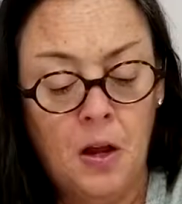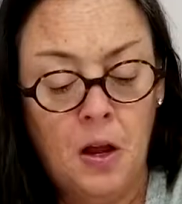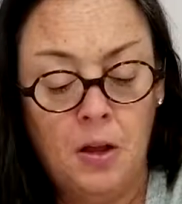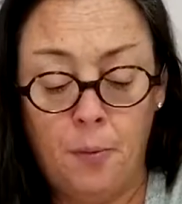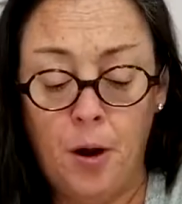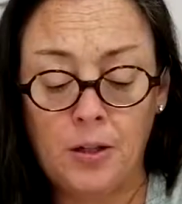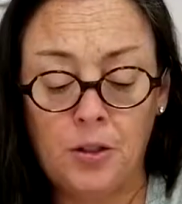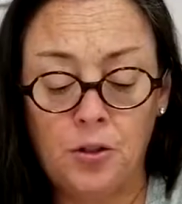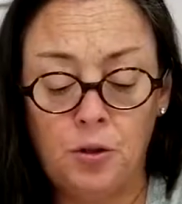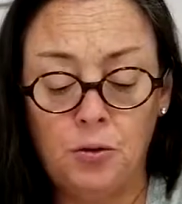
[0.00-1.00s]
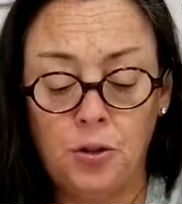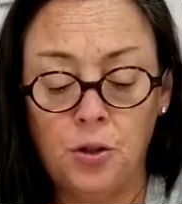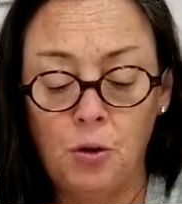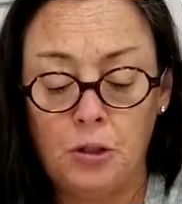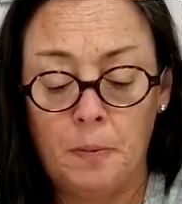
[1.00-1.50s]
The process uses
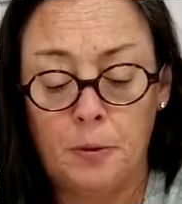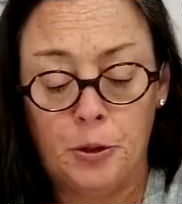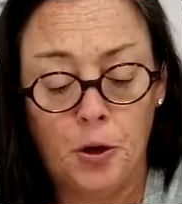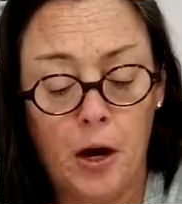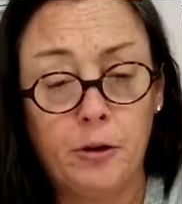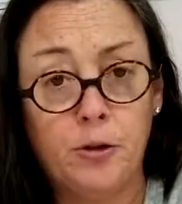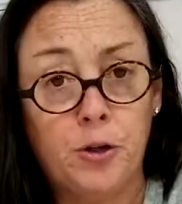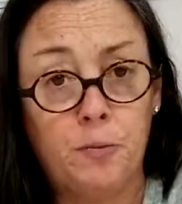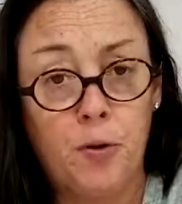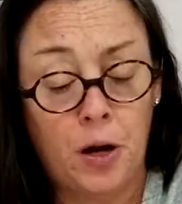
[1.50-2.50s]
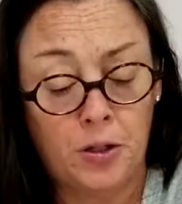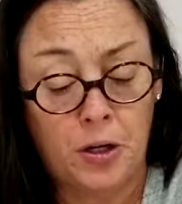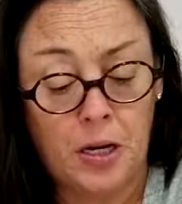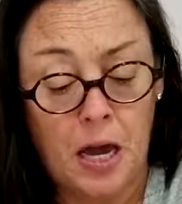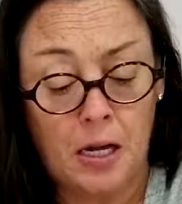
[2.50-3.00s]
low temperature hydrogen
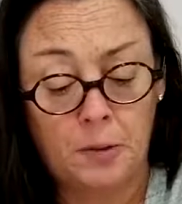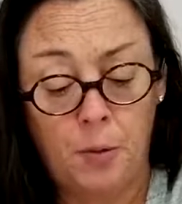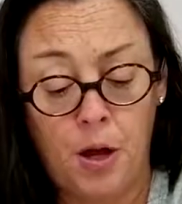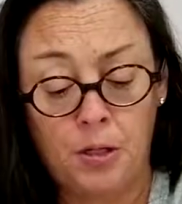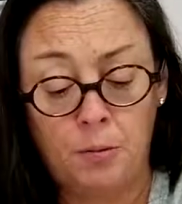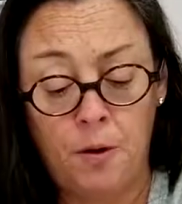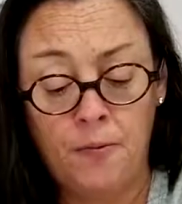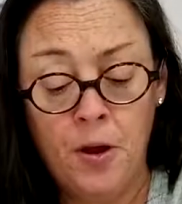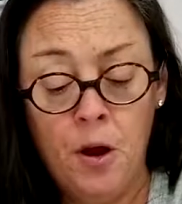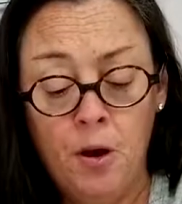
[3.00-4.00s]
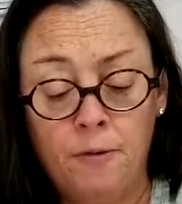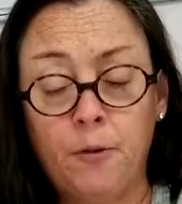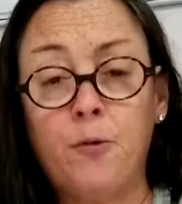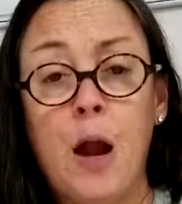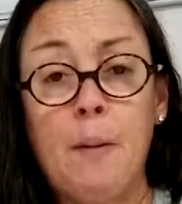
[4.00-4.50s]
peroxide gas plasma for
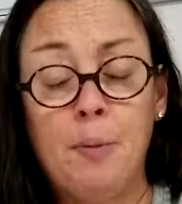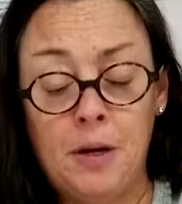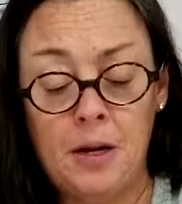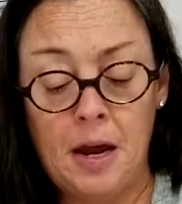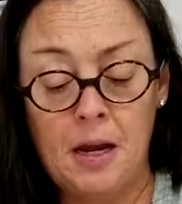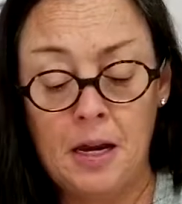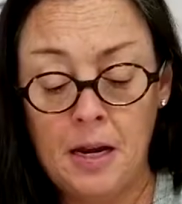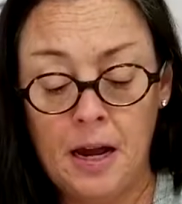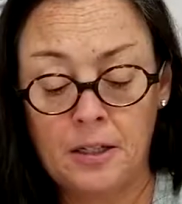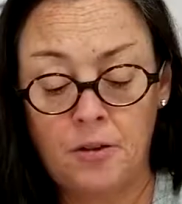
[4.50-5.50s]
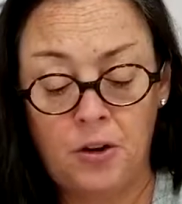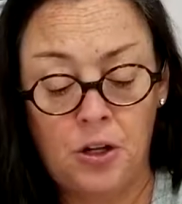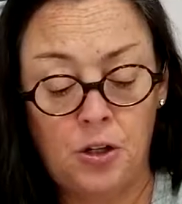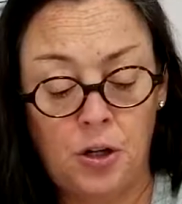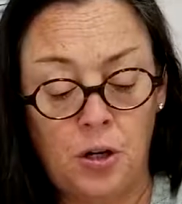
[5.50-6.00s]
rapid
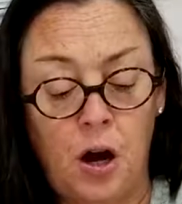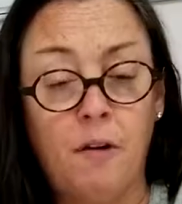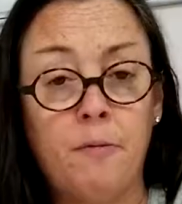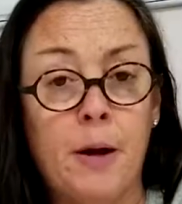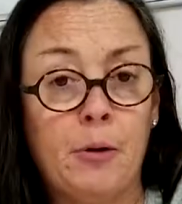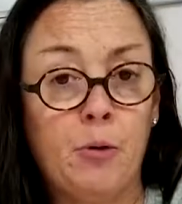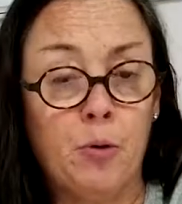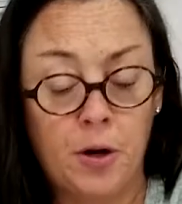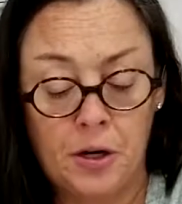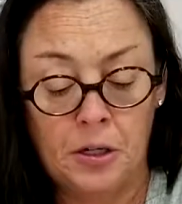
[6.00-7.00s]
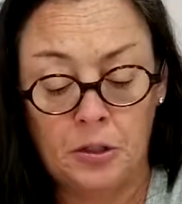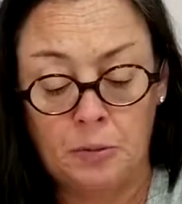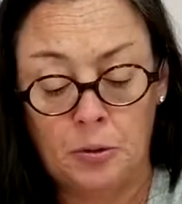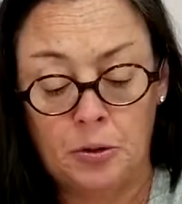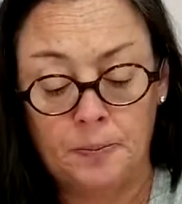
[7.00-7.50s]
inactivation of
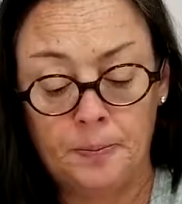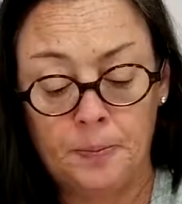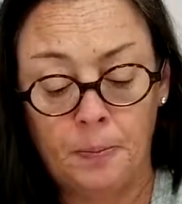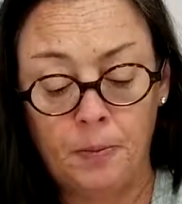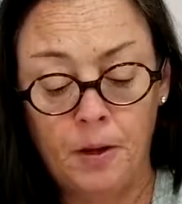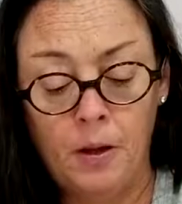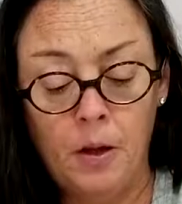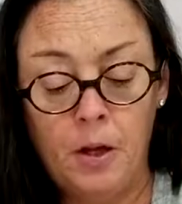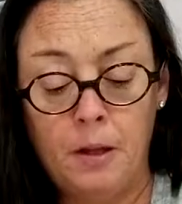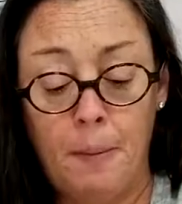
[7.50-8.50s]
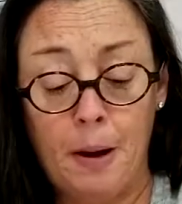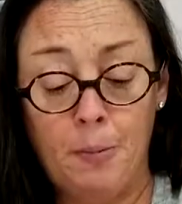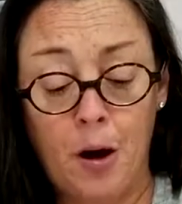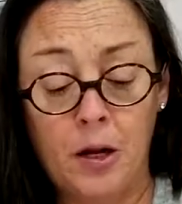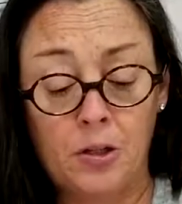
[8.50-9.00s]
microorganisms. The
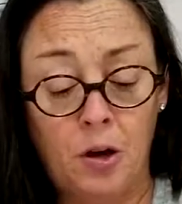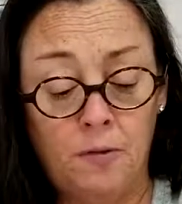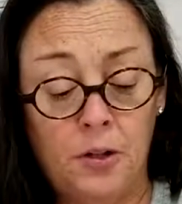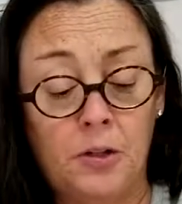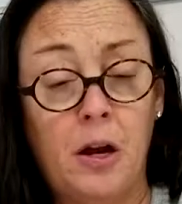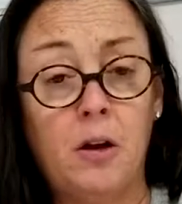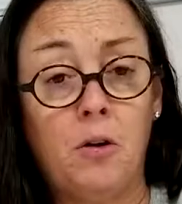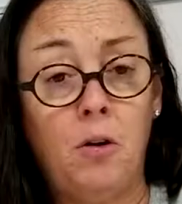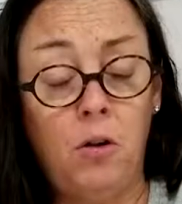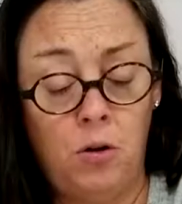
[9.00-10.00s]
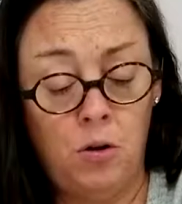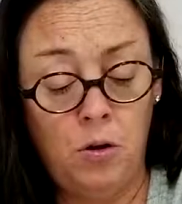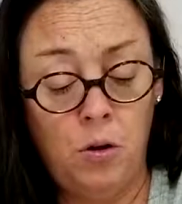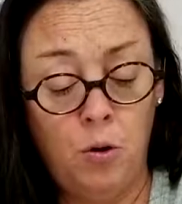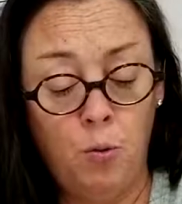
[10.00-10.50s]
byproducts of the cycle,
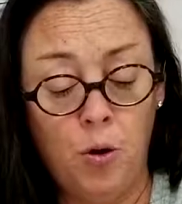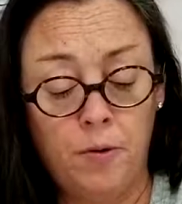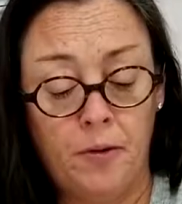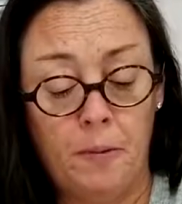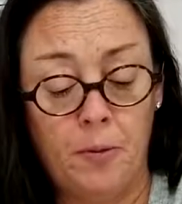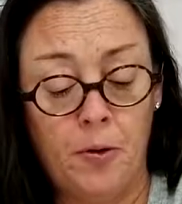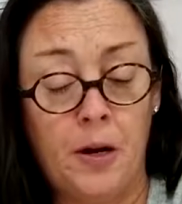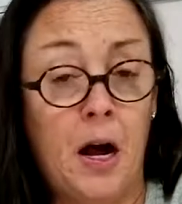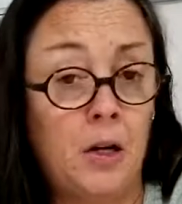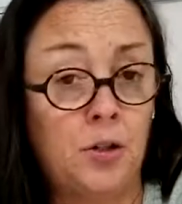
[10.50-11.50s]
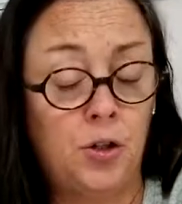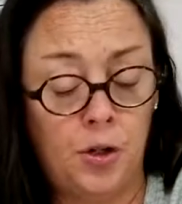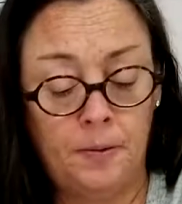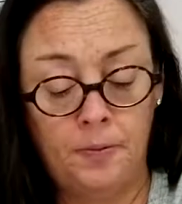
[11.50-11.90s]
water vapor and oxygen,